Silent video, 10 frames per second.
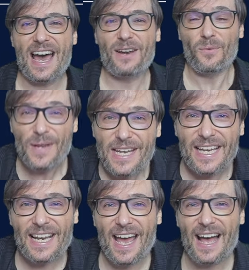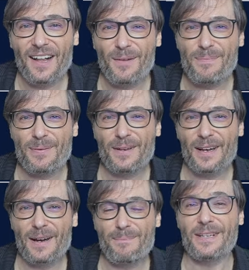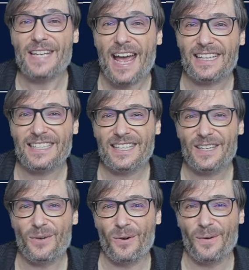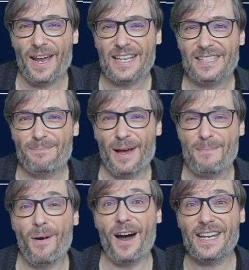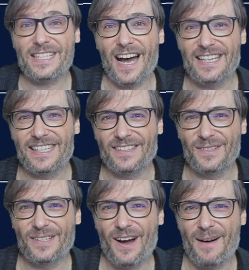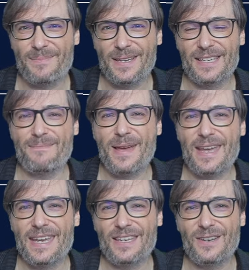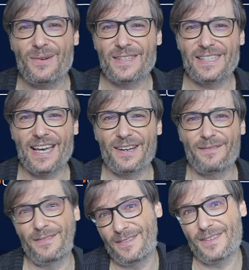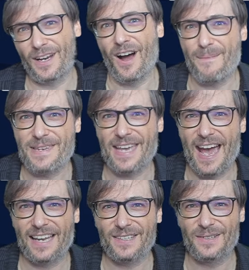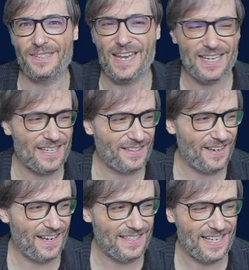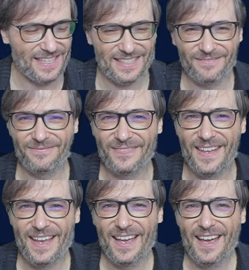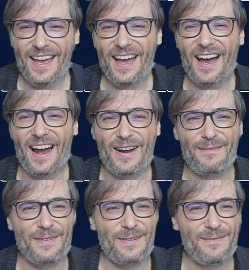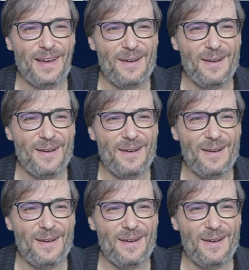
that we can help uh, protect your rights by monetizing those copies and paying you instead of the copycat who's taking your content. All right, Freedom